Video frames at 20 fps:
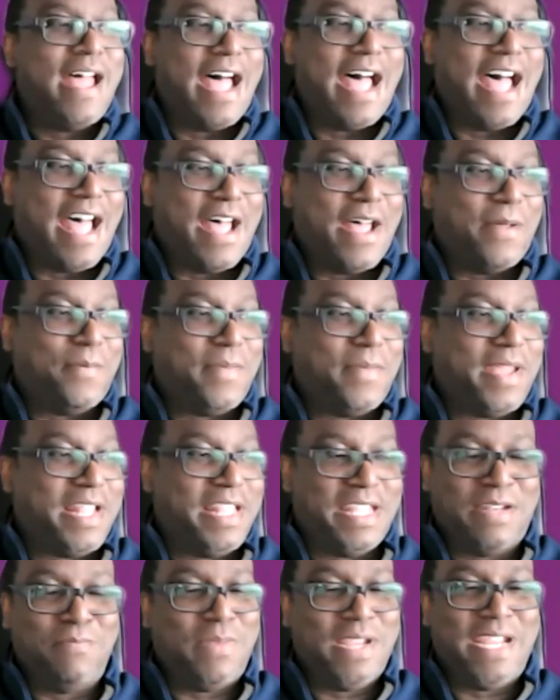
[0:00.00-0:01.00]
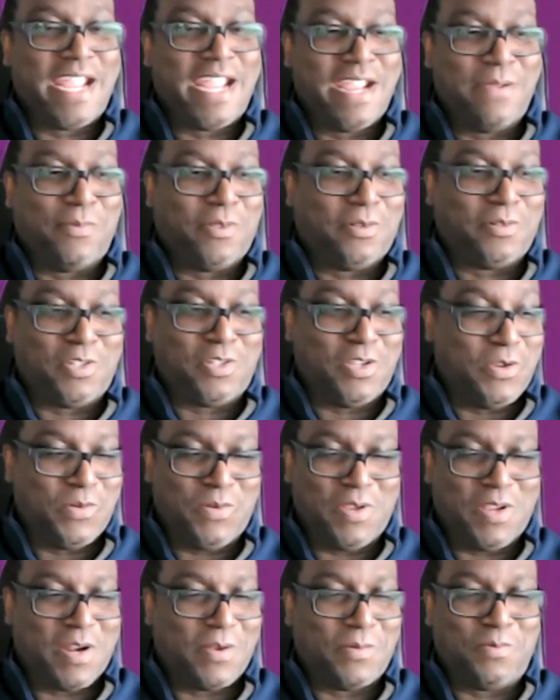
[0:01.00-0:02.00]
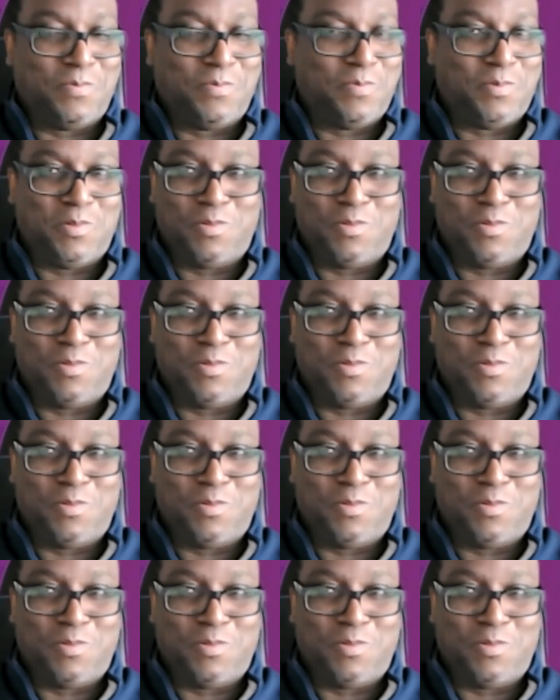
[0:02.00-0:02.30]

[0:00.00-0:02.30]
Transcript: and then being able to,